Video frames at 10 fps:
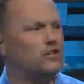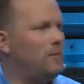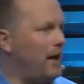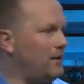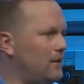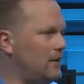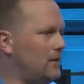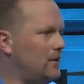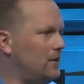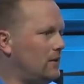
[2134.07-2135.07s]
man.
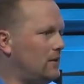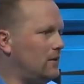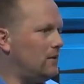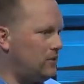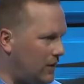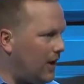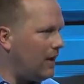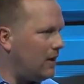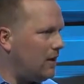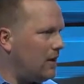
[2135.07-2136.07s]
Do you see
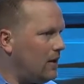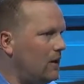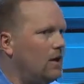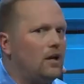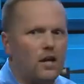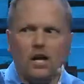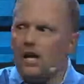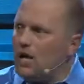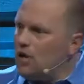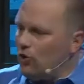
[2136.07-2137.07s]
that?
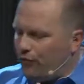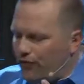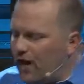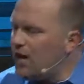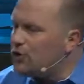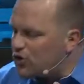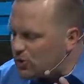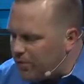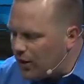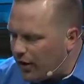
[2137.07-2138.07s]
You feed your
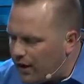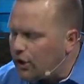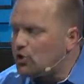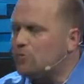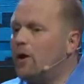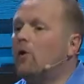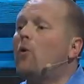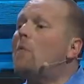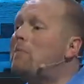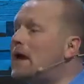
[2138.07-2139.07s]
spirit, your spirit
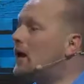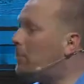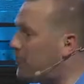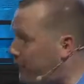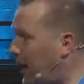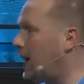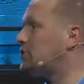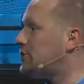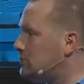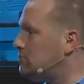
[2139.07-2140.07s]
will beat up the
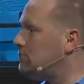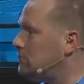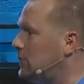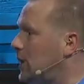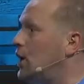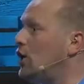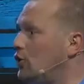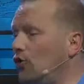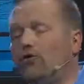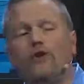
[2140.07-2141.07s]
flesh.
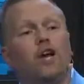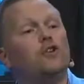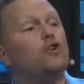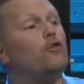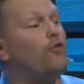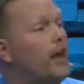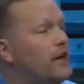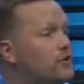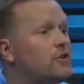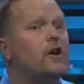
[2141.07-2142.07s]
You feed your
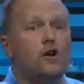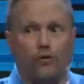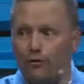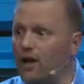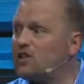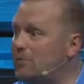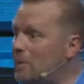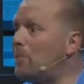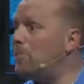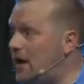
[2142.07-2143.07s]
flesh, your flesh man
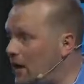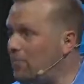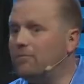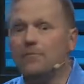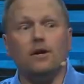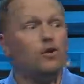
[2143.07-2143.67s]
will beat up your